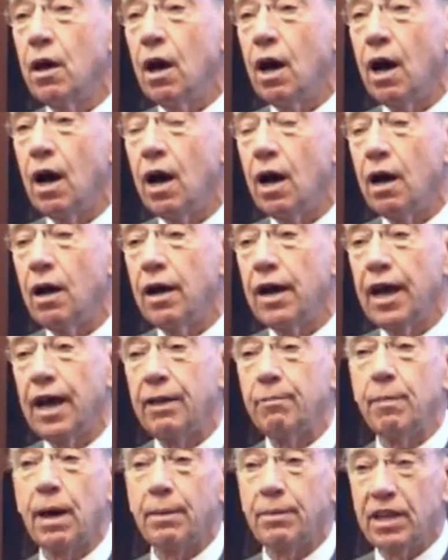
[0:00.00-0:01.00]

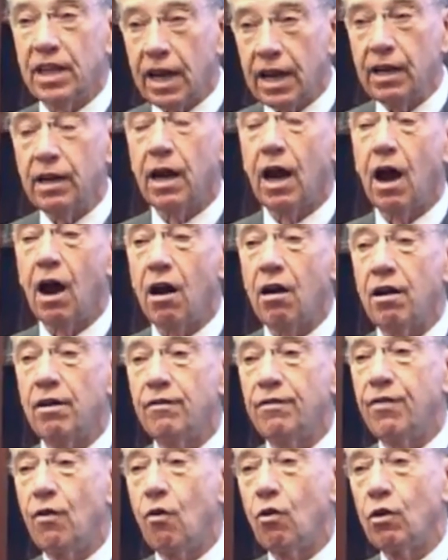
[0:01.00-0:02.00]
And maybe they are
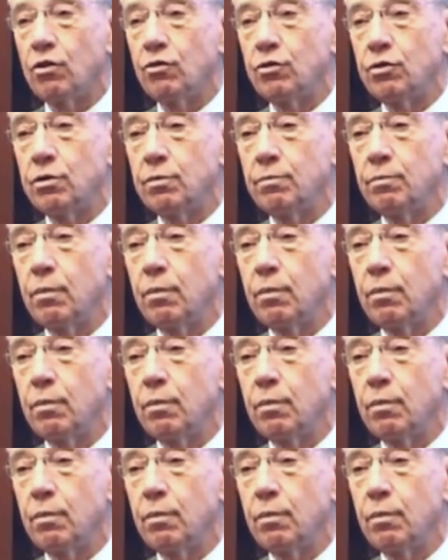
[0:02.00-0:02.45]
enforced,